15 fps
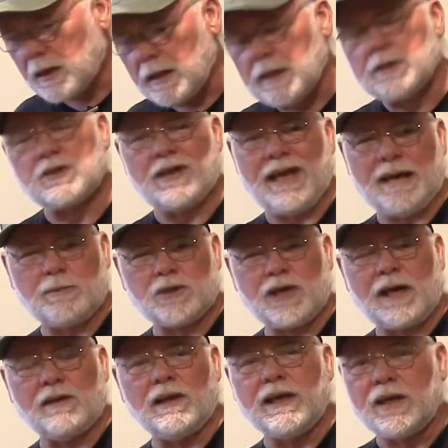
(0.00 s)
It's an
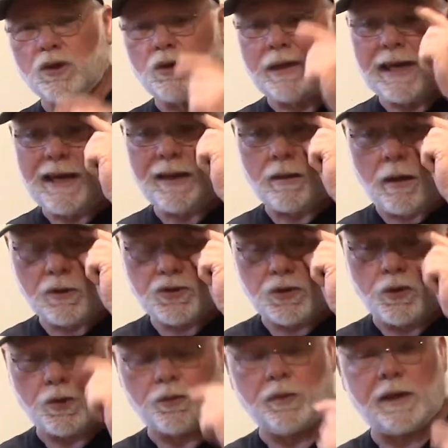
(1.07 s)
Amazon link. You can also
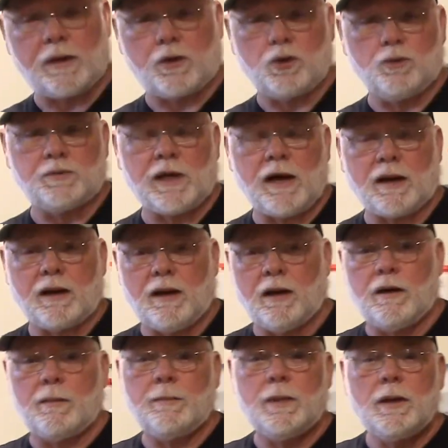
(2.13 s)
go to
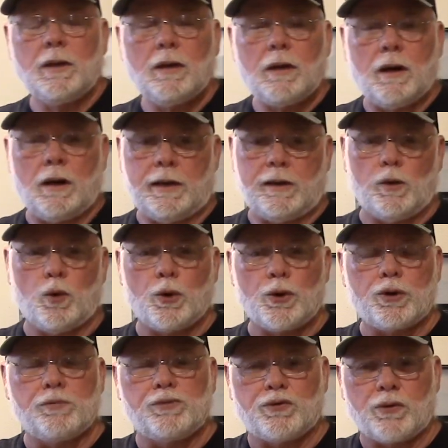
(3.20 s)
rentacoop.com and
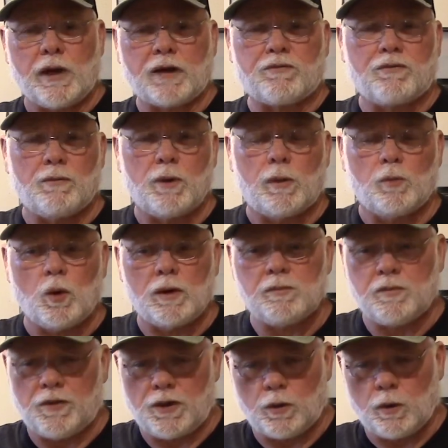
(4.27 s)
order them direct from their
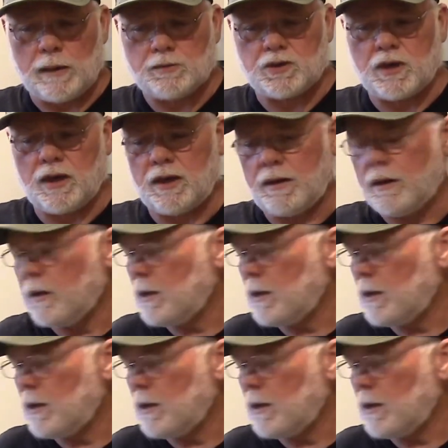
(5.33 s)
website.